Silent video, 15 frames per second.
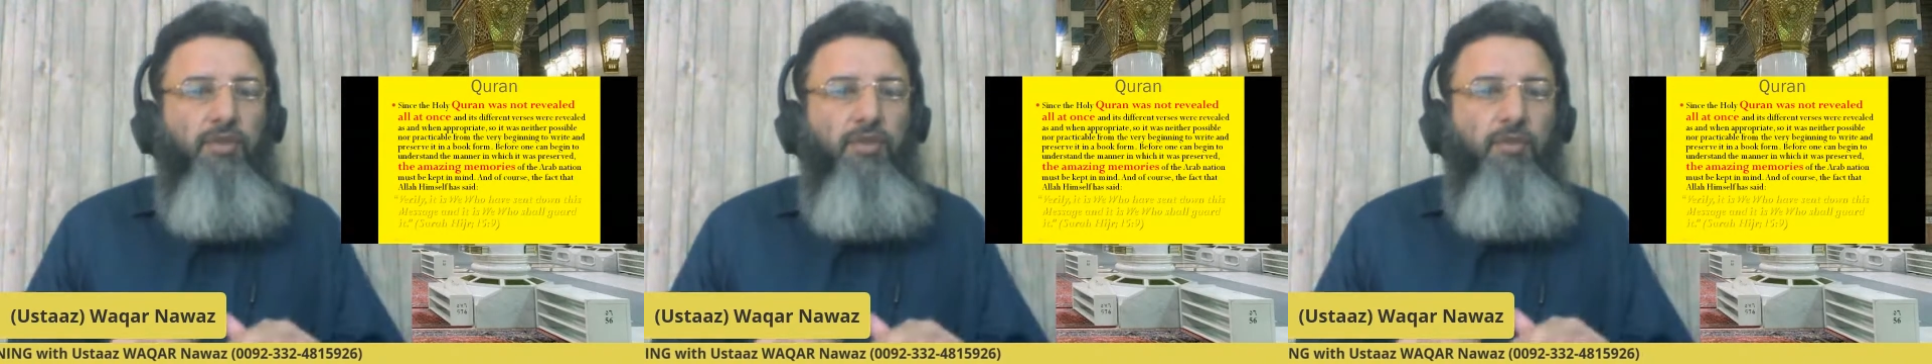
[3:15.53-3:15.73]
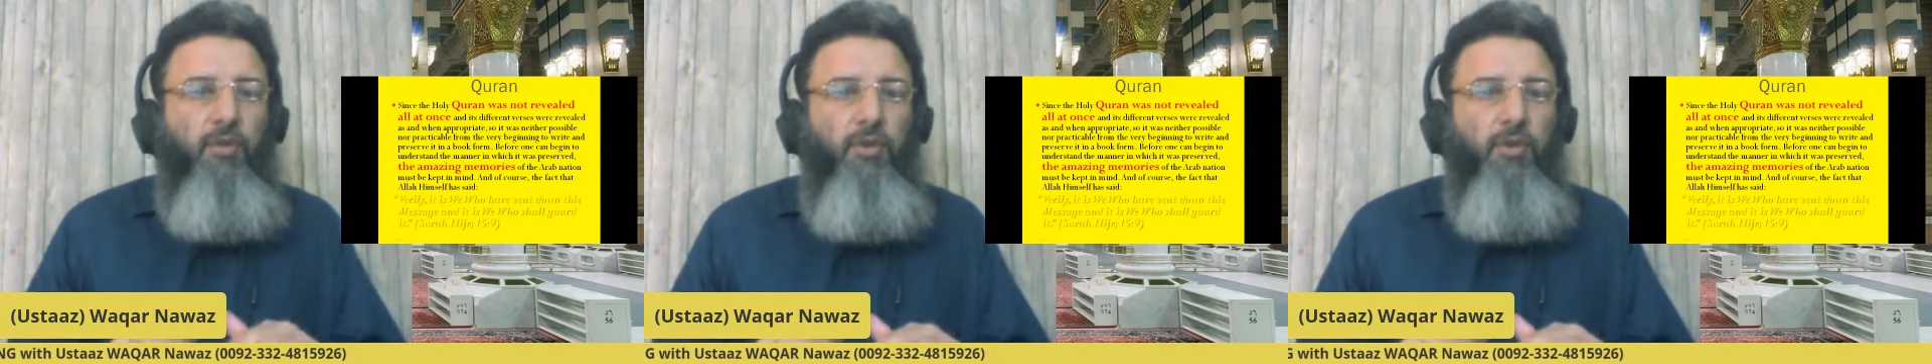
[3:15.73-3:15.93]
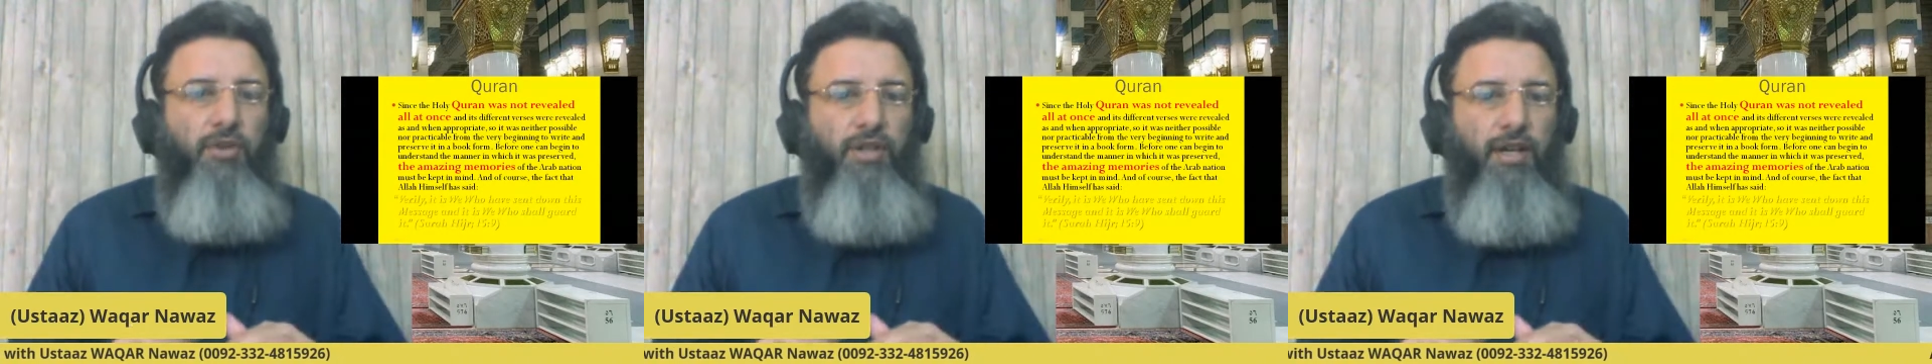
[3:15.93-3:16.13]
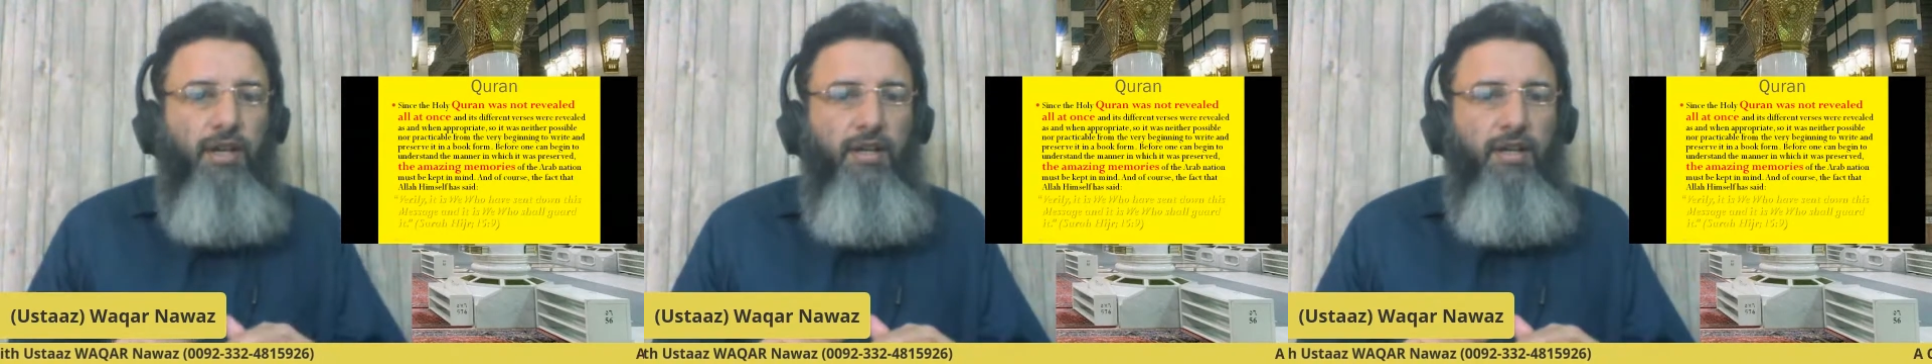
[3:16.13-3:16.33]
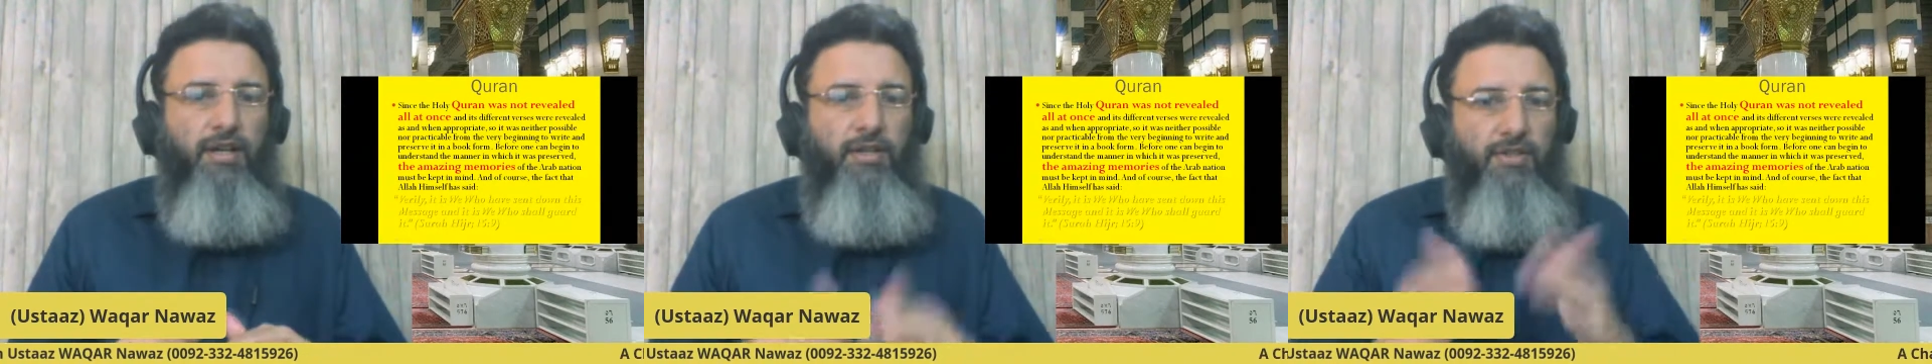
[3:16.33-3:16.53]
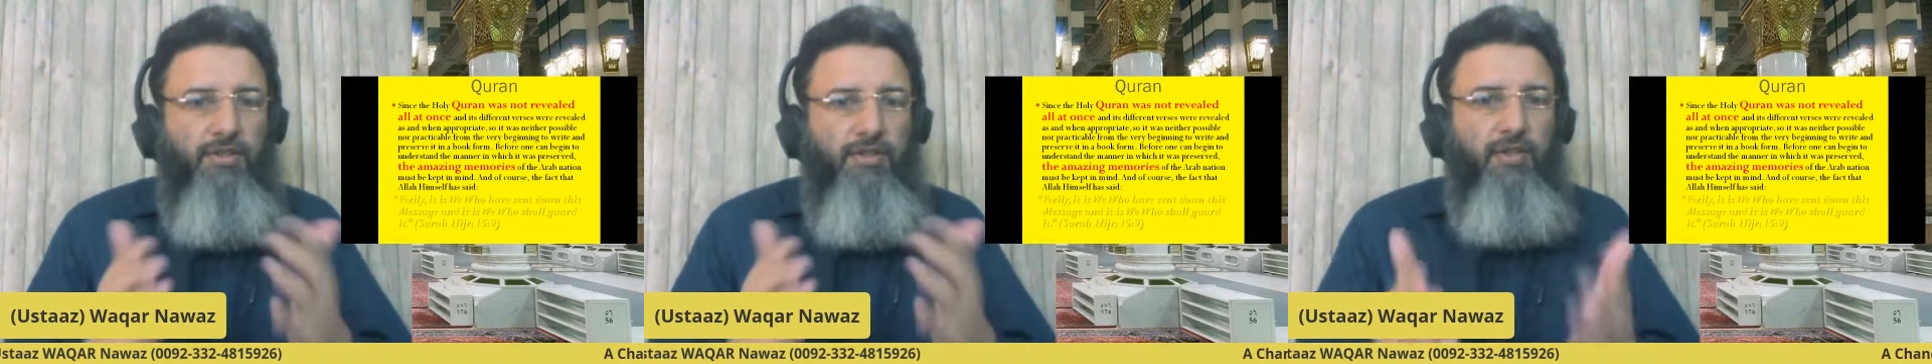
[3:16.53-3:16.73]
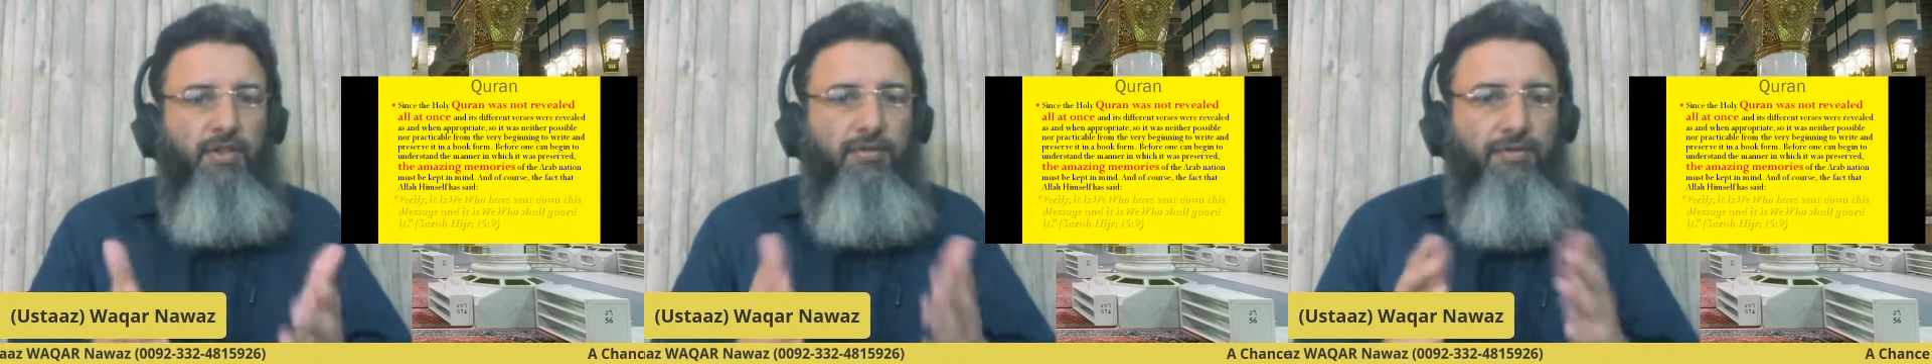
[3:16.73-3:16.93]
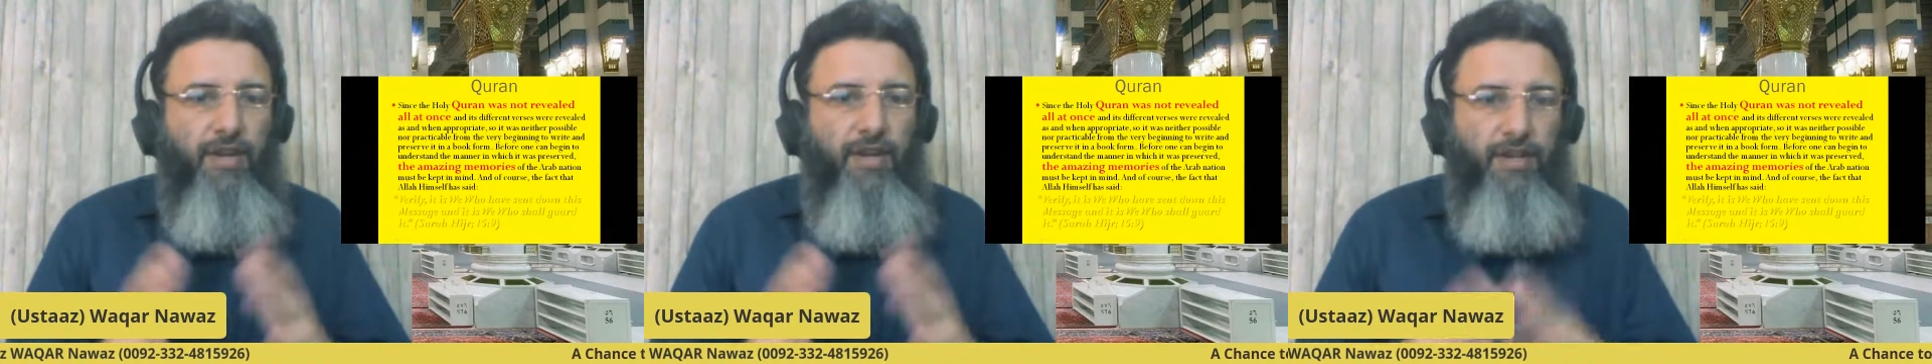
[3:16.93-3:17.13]
of water does
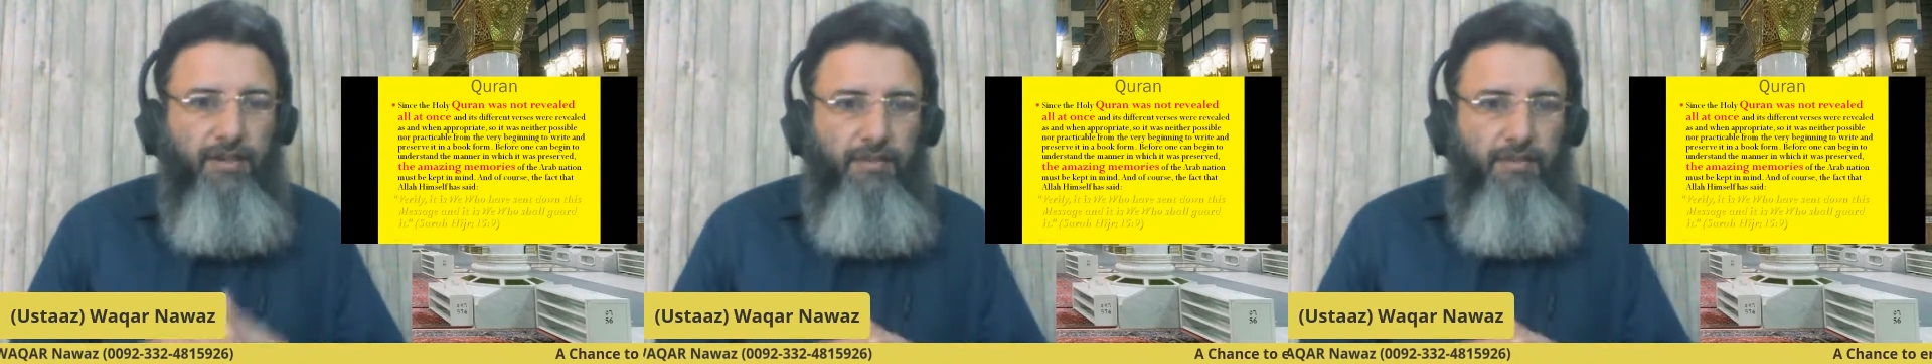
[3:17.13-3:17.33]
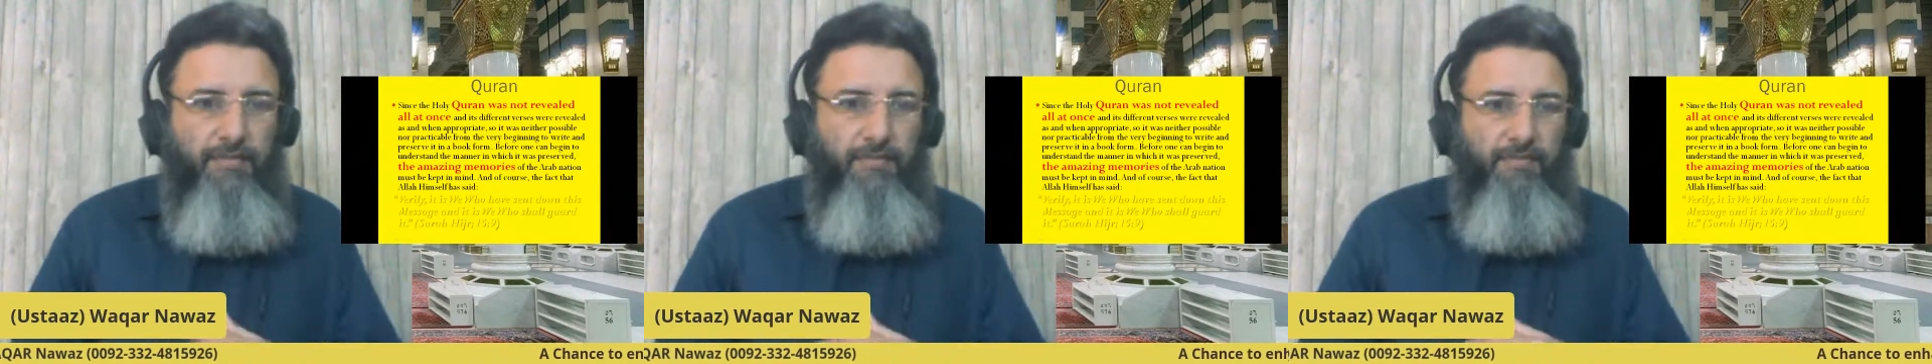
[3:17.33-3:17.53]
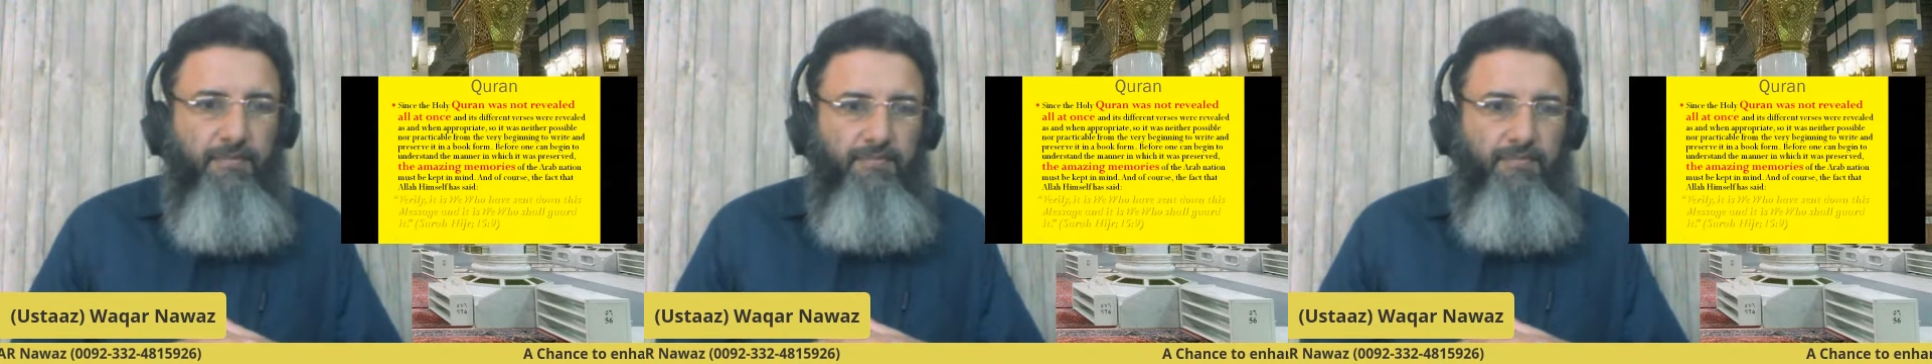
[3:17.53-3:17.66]
not affect them.